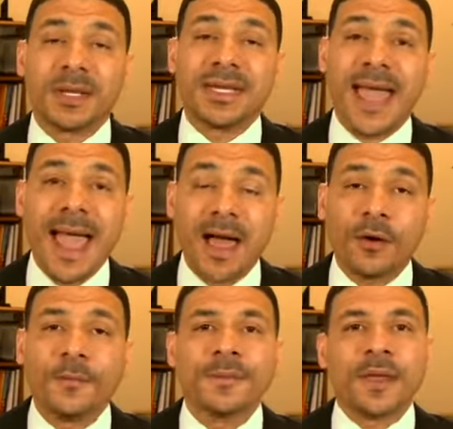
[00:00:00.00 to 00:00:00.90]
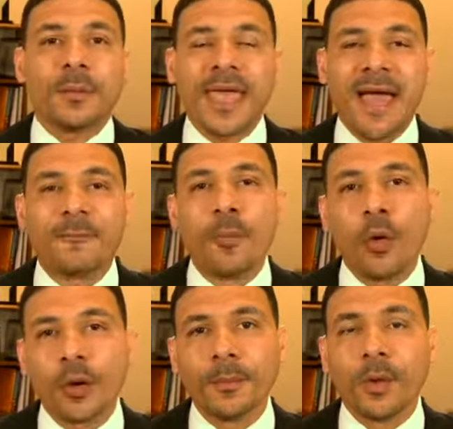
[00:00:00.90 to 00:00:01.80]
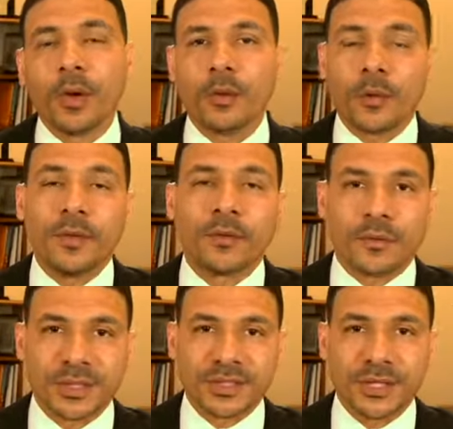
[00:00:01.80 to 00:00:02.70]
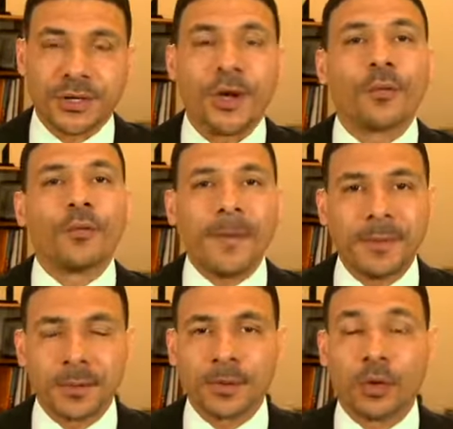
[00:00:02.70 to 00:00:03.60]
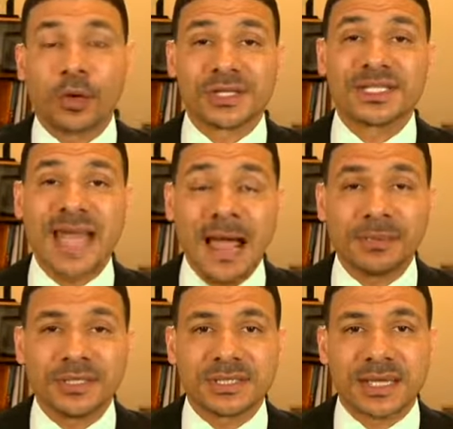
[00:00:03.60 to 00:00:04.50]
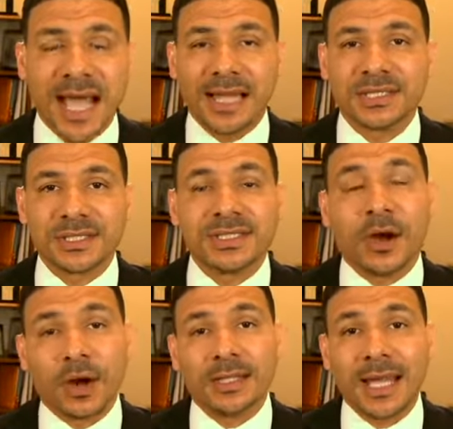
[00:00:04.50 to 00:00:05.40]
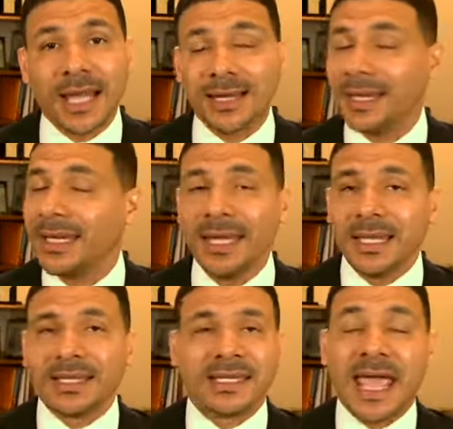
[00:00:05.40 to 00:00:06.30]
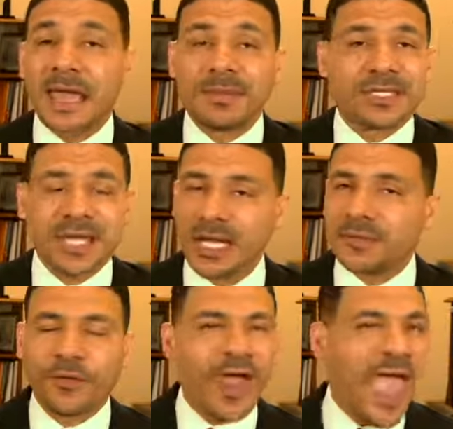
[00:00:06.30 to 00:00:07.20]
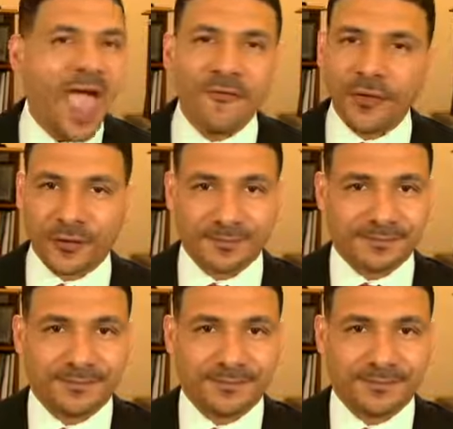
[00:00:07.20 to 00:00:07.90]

But now that we have more and more what we would consider reputable or established colleges online, the game has changed forever.